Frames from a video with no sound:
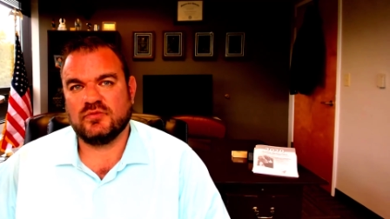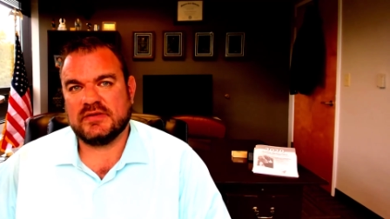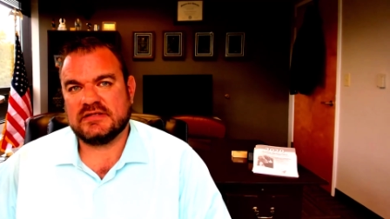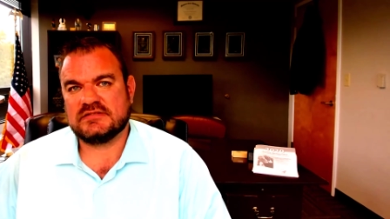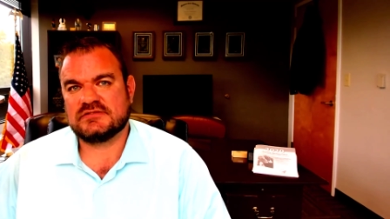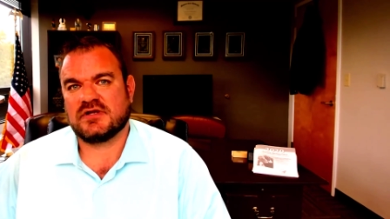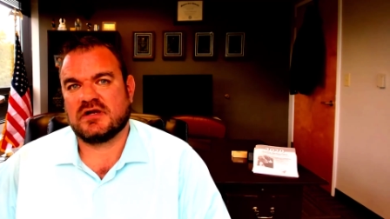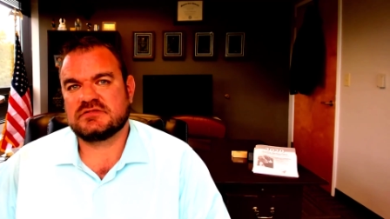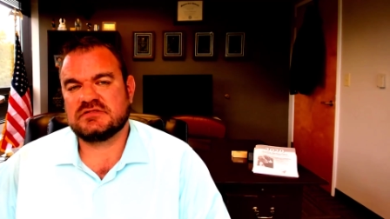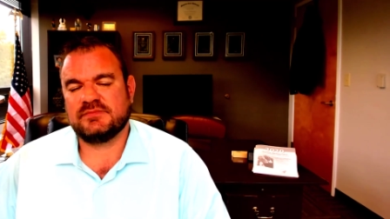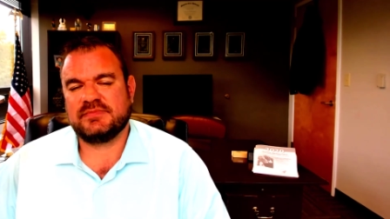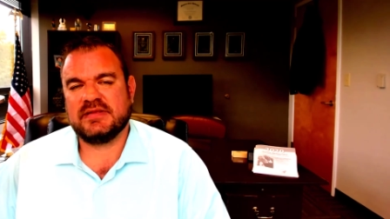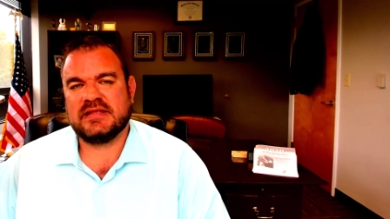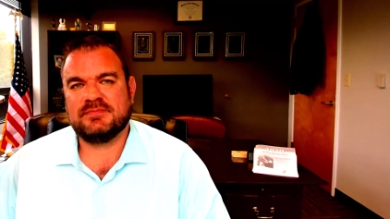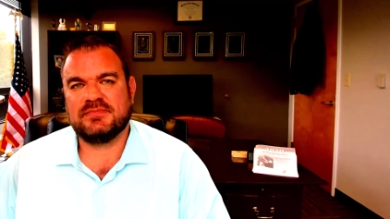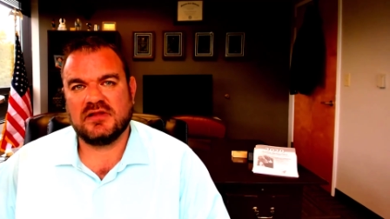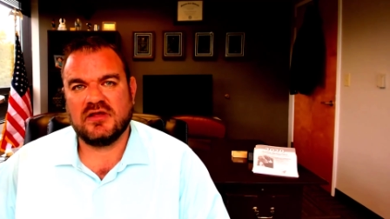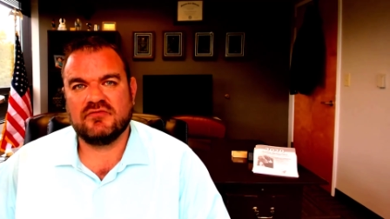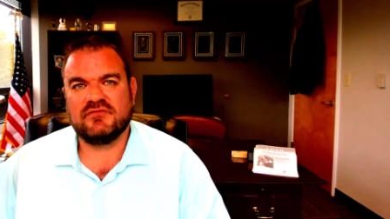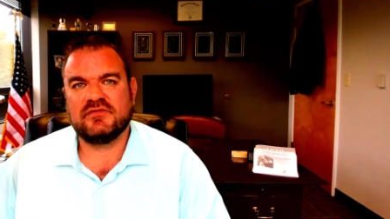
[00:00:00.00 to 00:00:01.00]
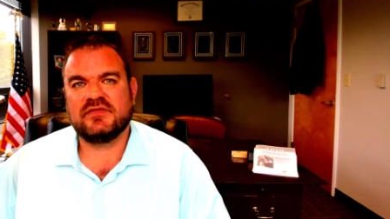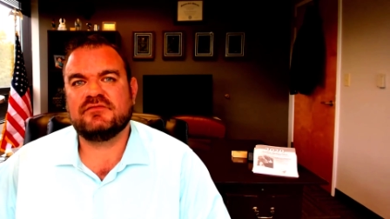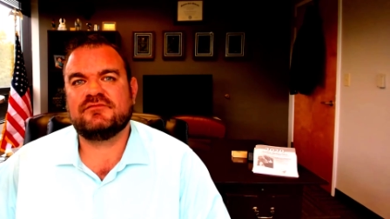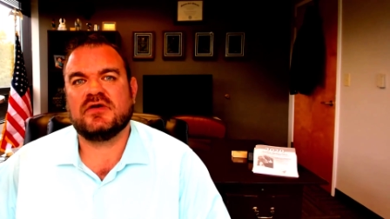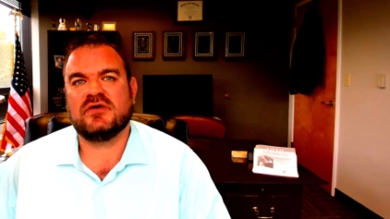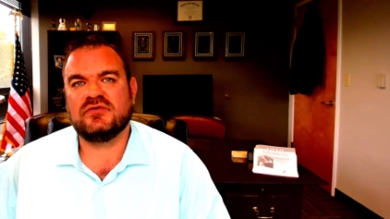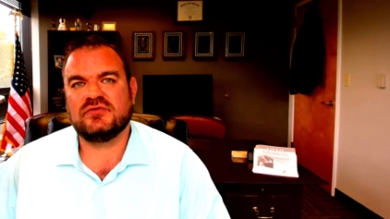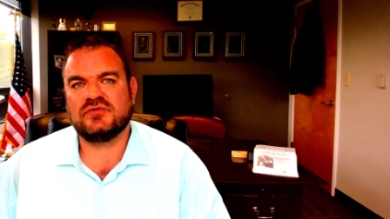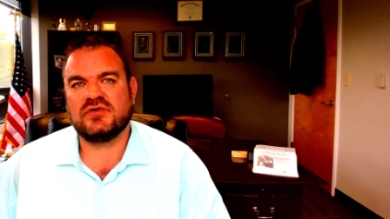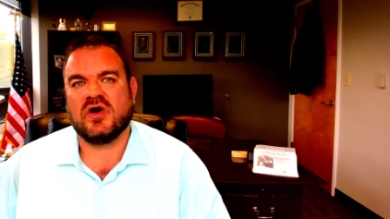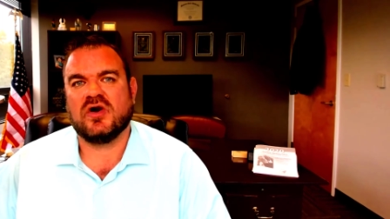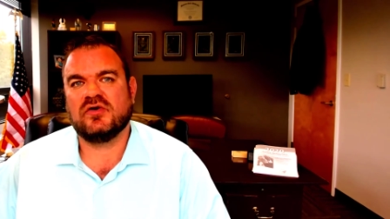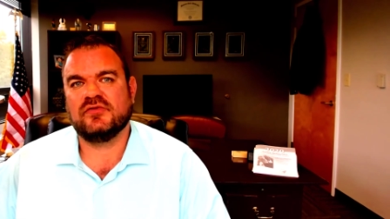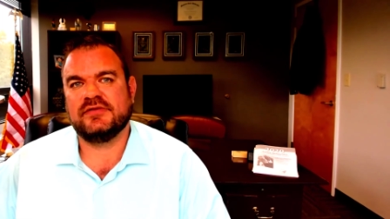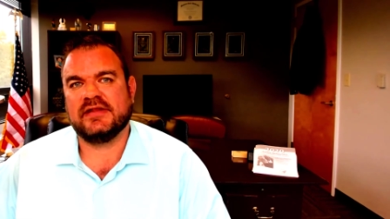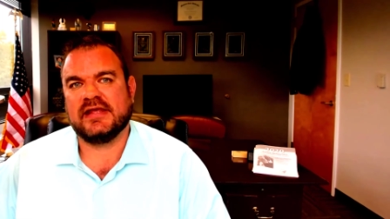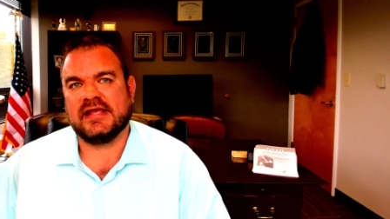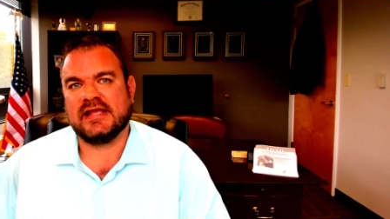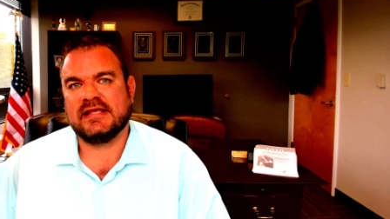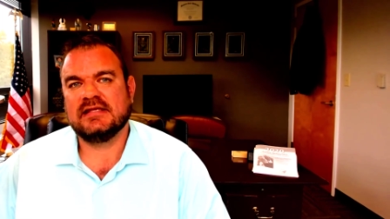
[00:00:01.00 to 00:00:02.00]
We talk to people over the phone all
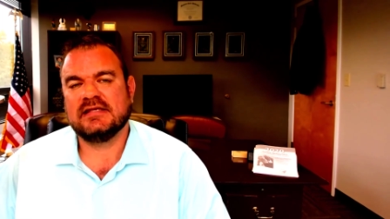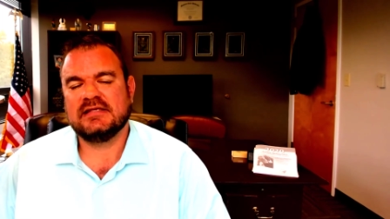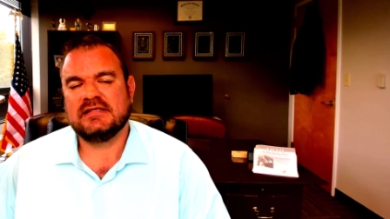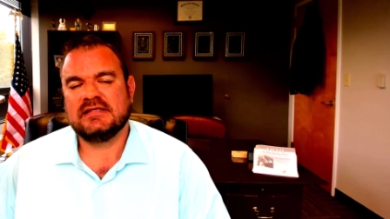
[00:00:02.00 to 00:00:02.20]
day,